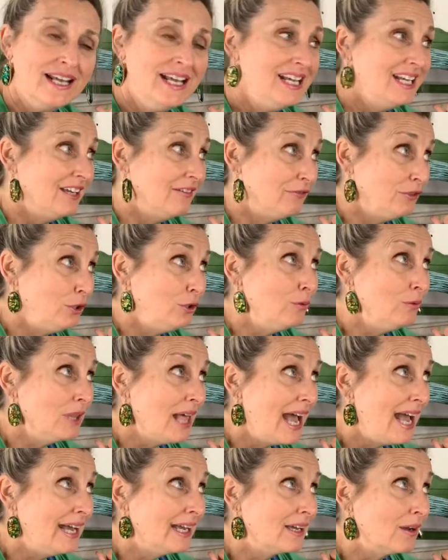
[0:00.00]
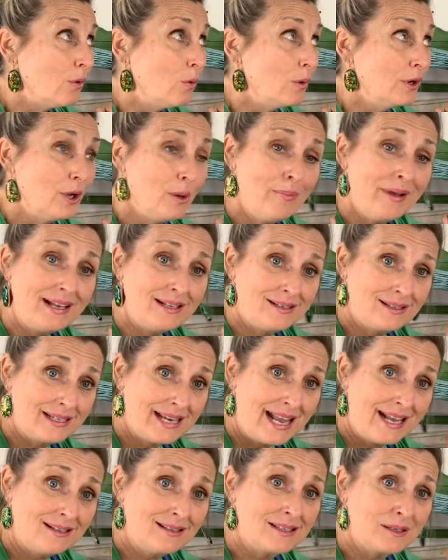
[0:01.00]
If you like oil-based
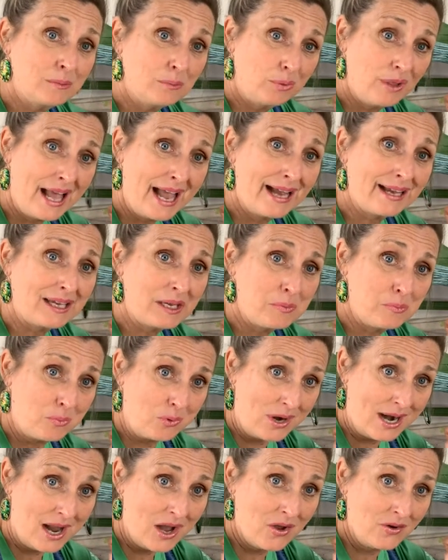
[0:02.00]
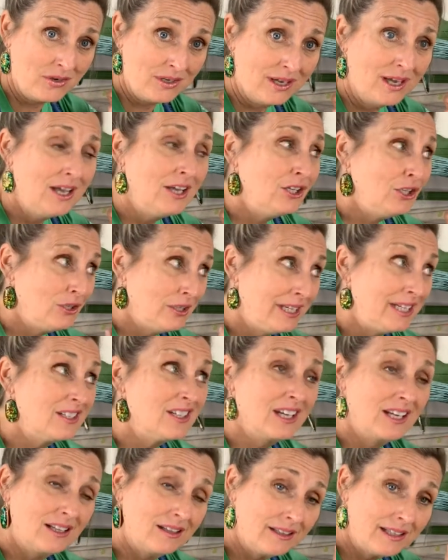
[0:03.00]
stains in black and brown, you need to
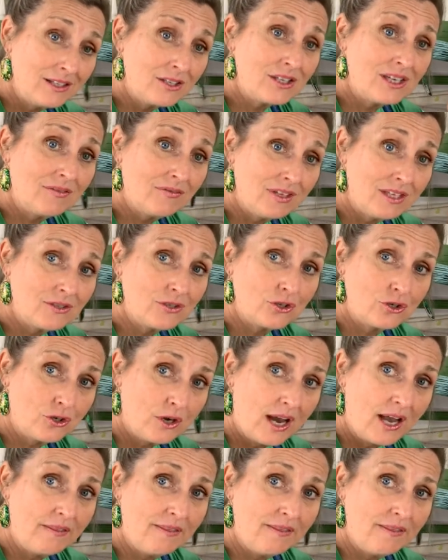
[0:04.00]
at least give these a try.